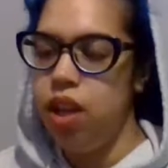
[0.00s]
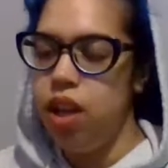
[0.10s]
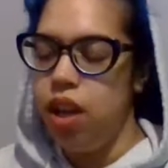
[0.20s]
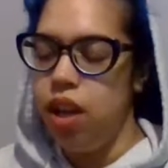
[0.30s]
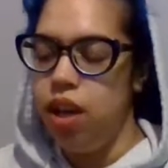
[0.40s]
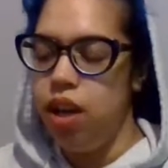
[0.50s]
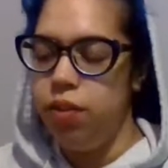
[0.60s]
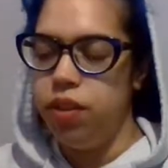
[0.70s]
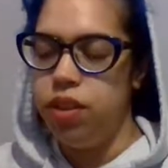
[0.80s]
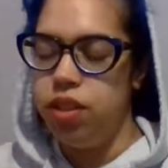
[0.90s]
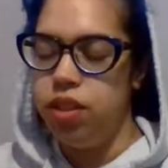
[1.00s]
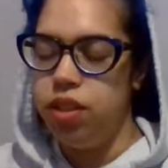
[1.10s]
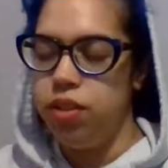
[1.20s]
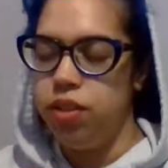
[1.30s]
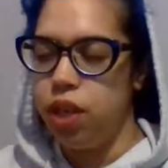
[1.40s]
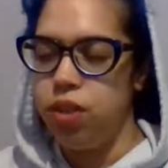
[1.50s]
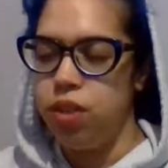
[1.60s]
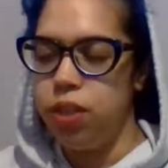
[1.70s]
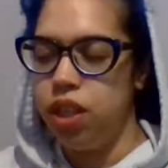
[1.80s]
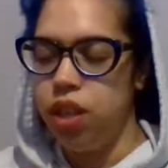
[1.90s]
What I was
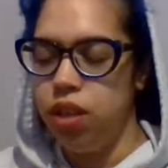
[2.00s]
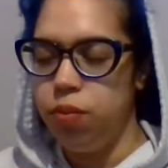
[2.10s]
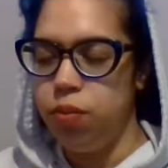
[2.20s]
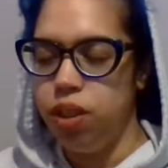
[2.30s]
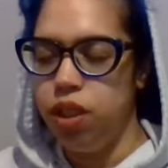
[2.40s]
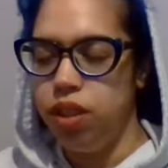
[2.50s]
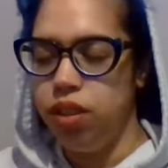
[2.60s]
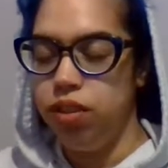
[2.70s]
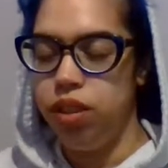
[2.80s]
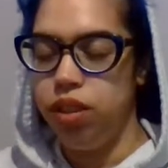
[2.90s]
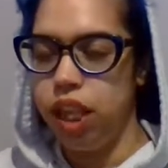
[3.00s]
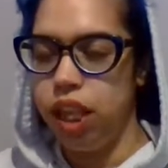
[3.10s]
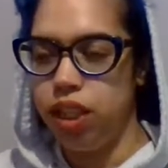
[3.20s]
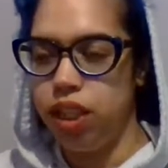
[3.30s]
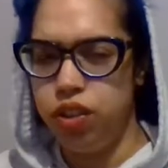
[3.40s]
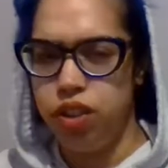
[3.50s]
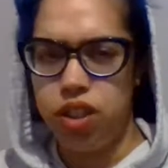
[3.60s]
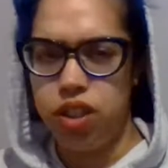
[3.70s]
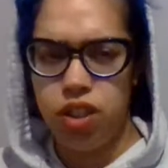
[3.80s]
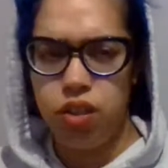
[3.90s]
picking up when I got the urgency
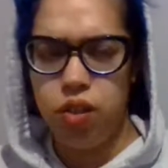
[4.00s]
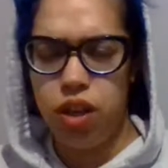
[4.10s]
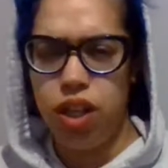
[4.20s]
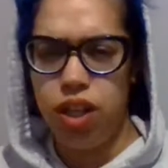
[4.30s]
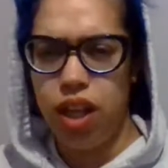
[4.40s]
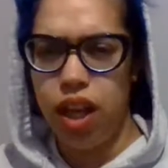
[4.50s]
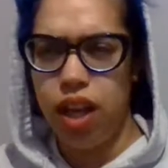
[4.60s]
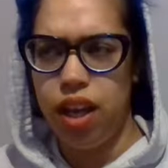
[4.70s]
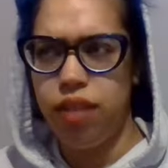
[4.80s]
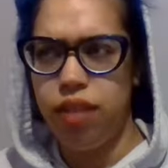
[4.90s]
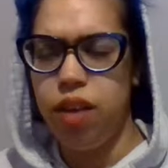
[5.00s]
to go on live